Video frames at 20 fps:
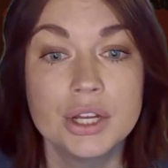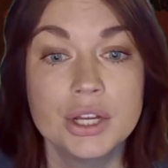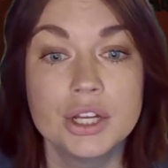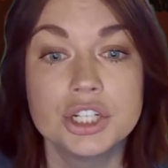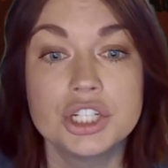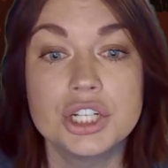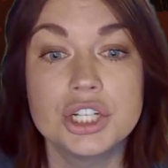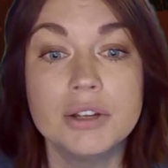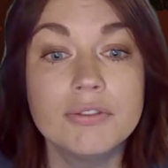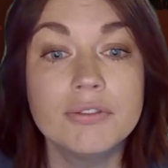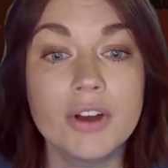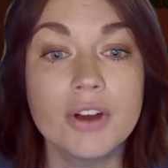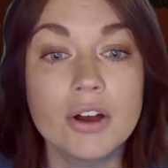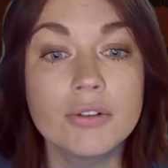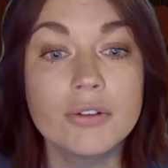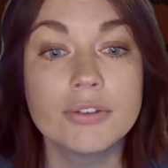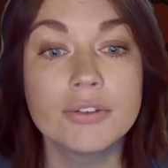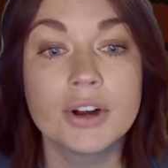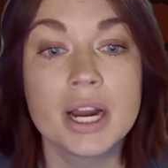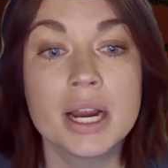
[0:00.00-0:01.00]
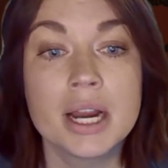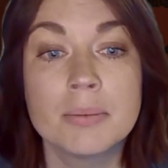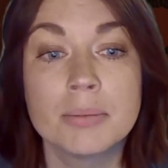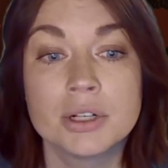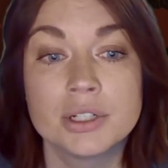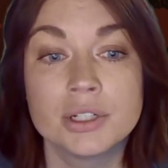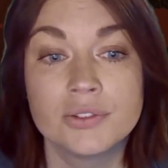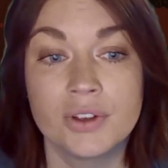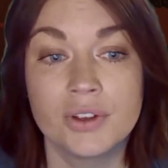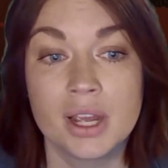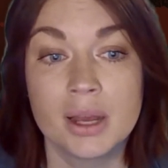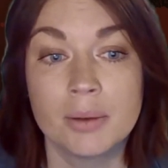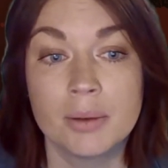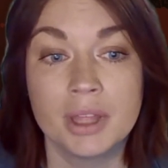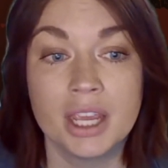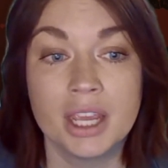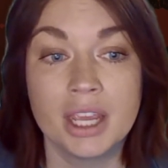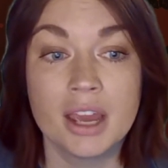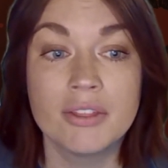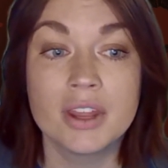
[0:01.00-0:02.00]
She felt for Amber's
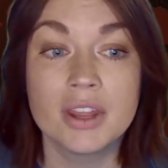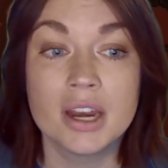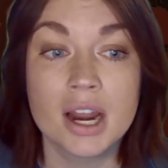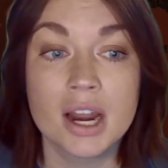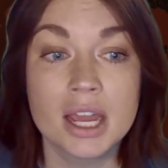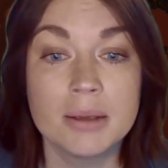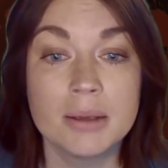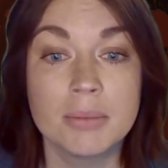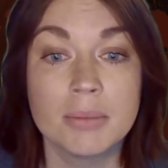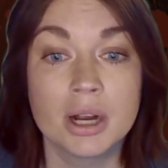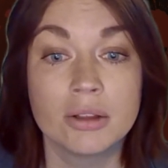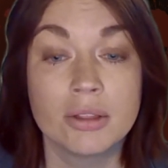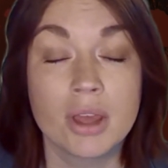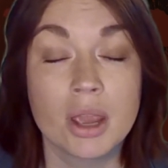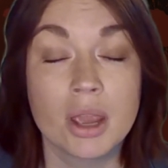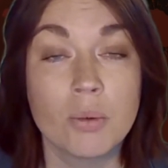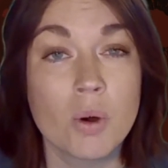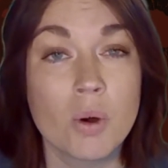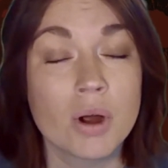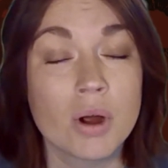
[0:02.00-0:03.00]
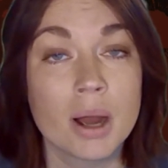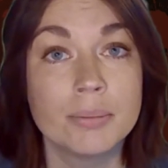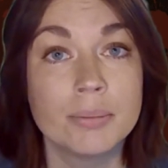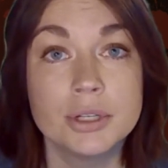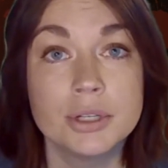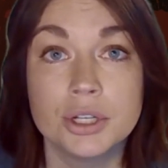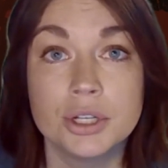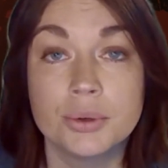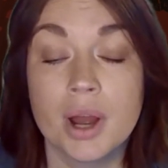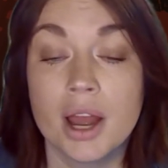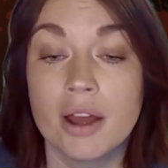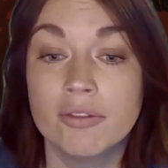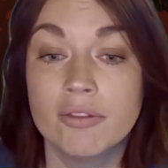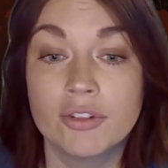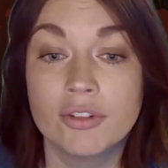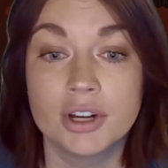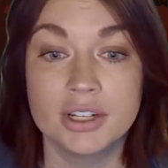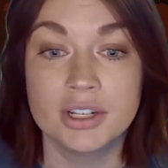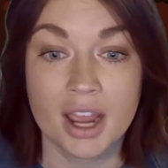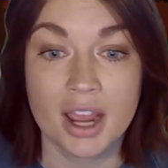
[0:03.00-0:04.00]
family and the nightmare they woke up to
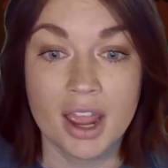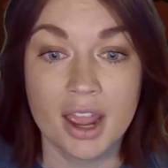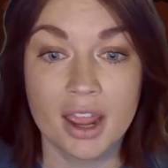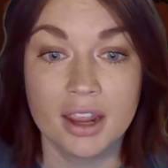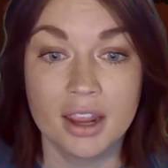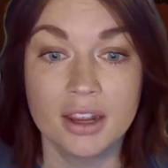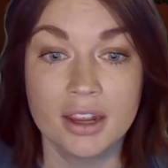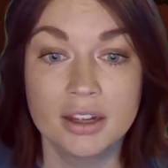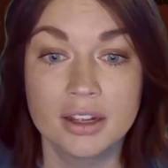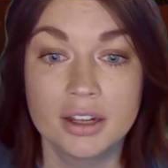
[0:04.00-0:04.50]
every day.